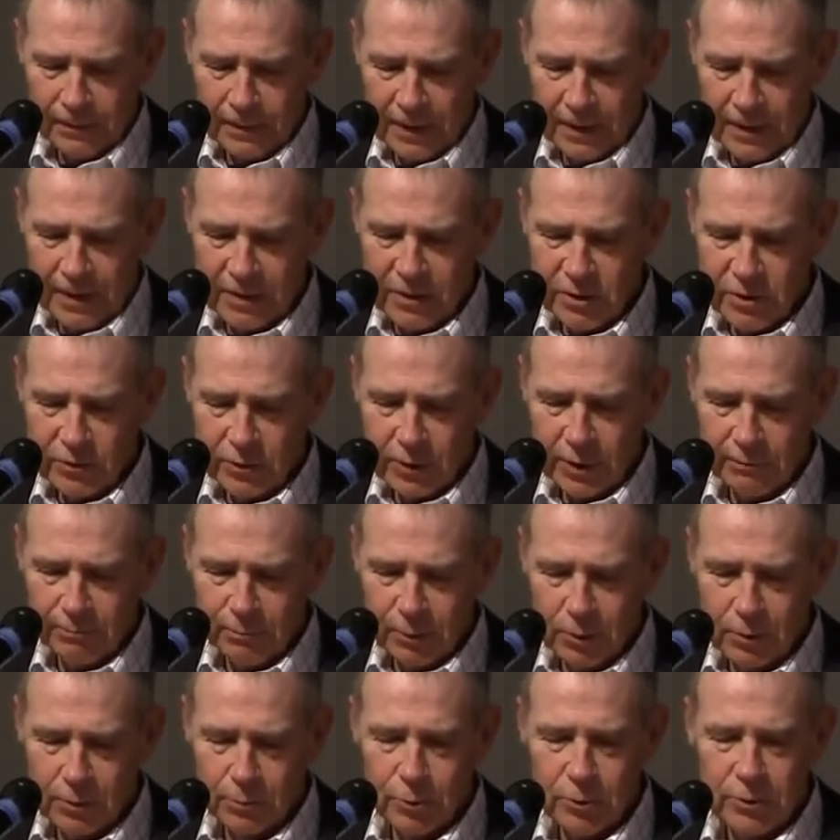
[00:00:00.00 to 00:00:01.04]
The History of
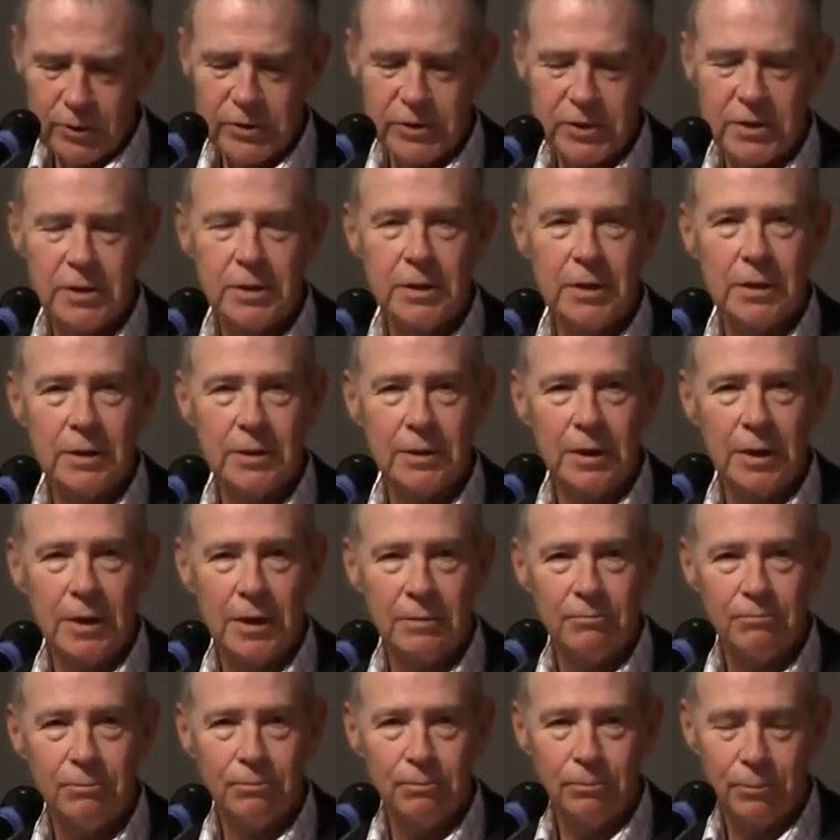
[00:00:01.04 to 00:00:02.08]
Baltimore City
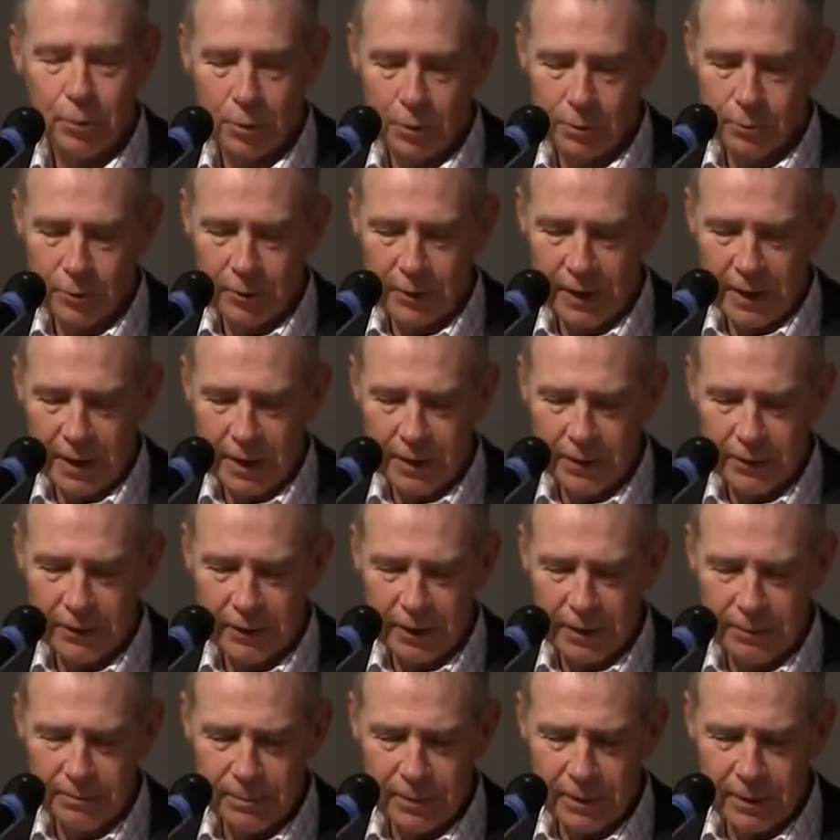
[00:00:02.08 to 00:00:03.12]
and Baltimore
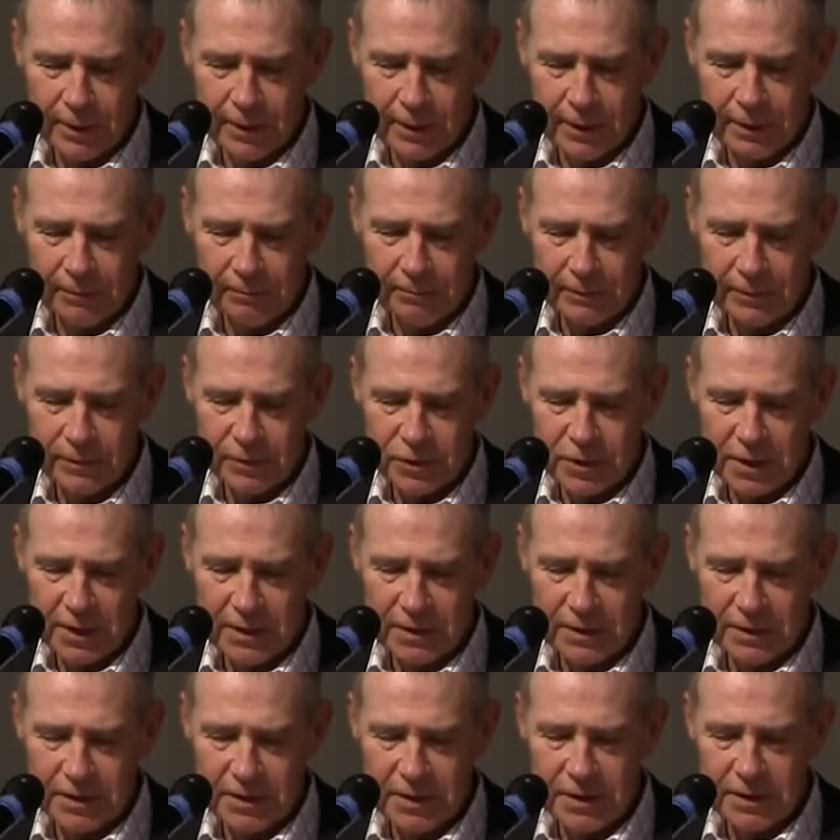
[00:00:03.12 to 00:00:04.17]
County by
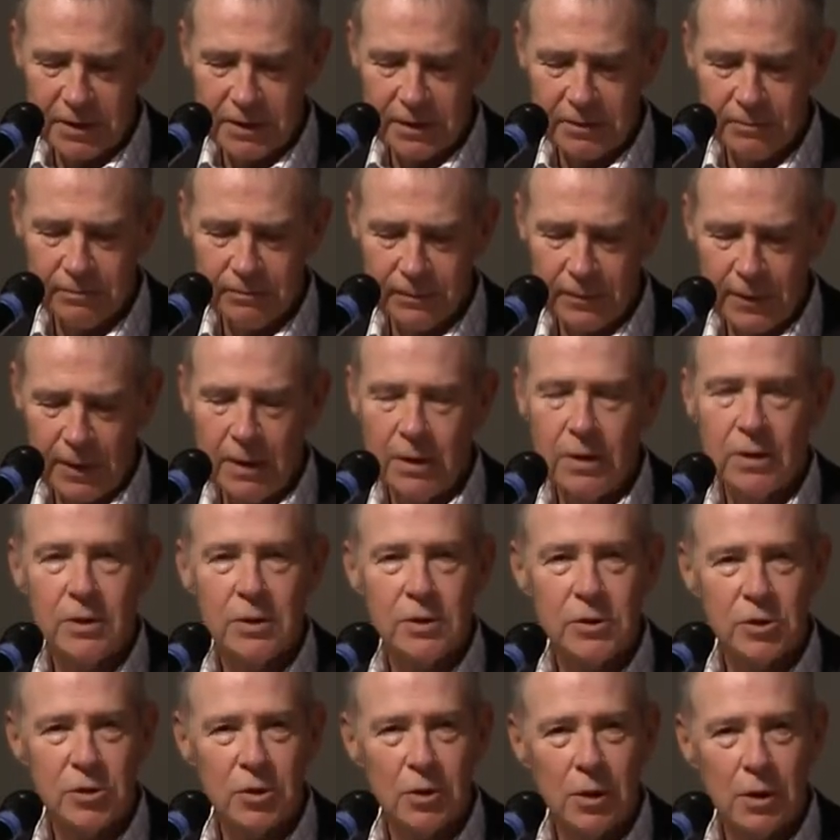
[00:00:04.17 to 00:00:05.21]
J.T.
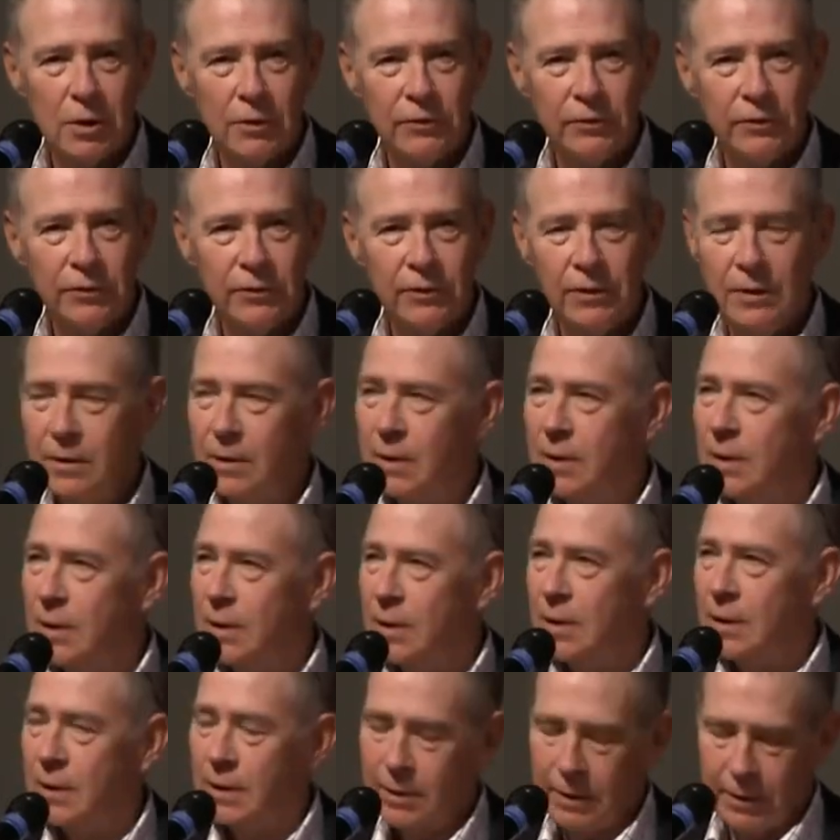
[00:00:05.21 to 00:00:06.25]
Sharp,
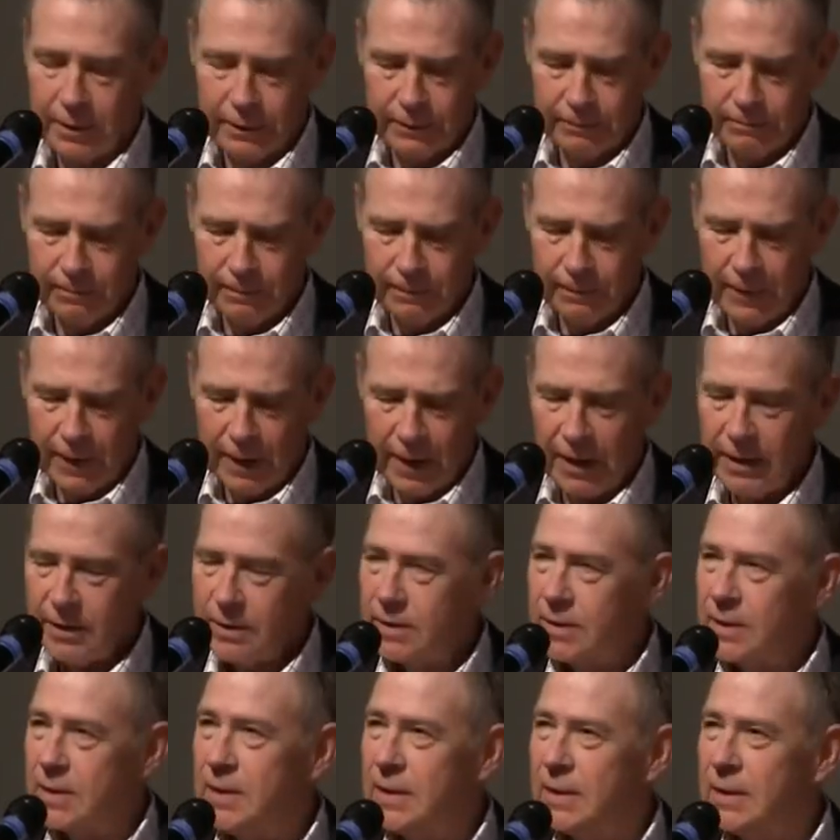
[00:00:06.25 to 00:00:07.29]

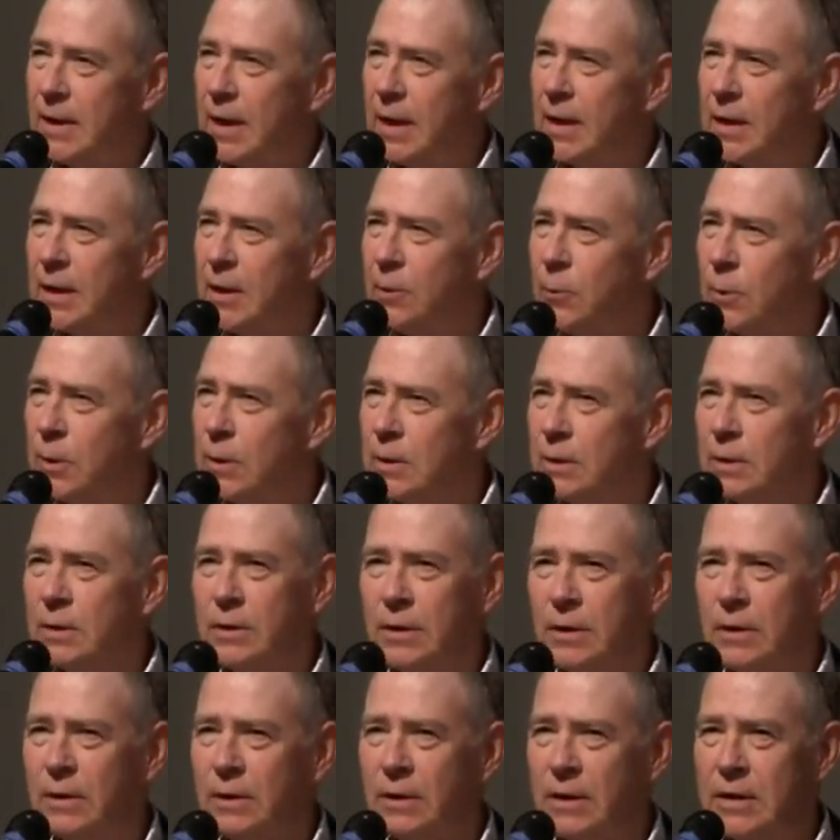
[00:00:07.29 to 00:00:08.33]

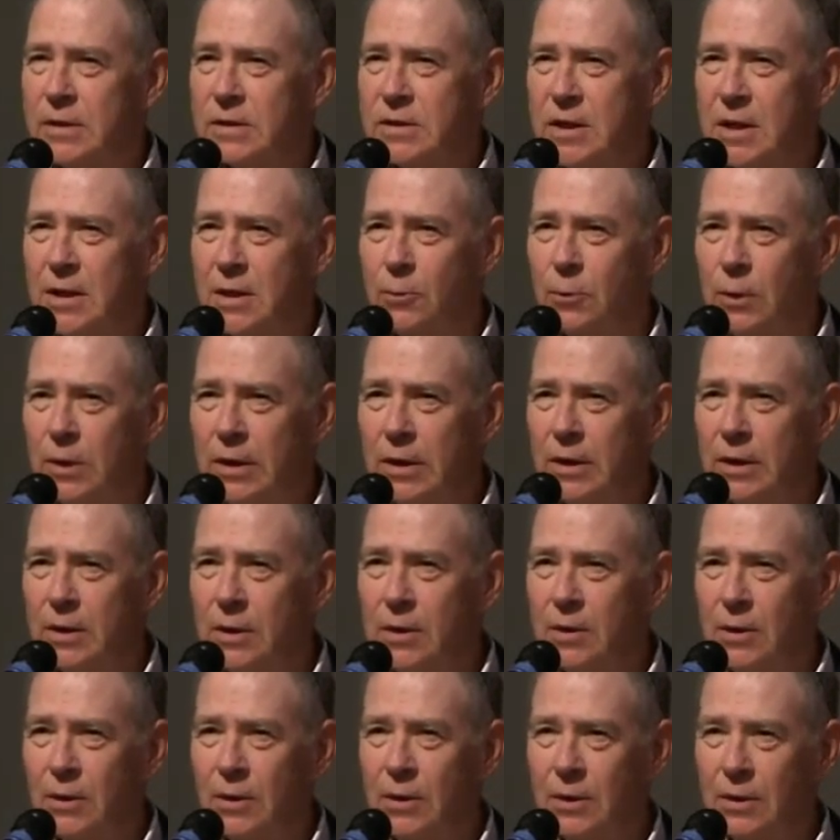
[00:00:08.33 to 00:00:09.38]
1881. Has anyone
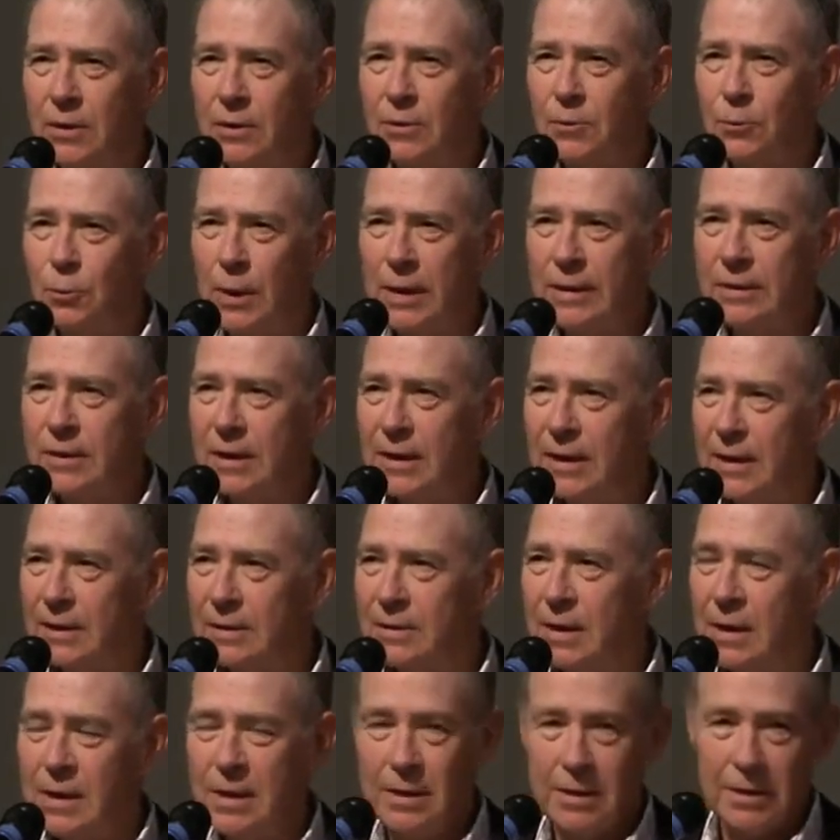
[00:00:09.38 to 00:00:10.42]
here read that?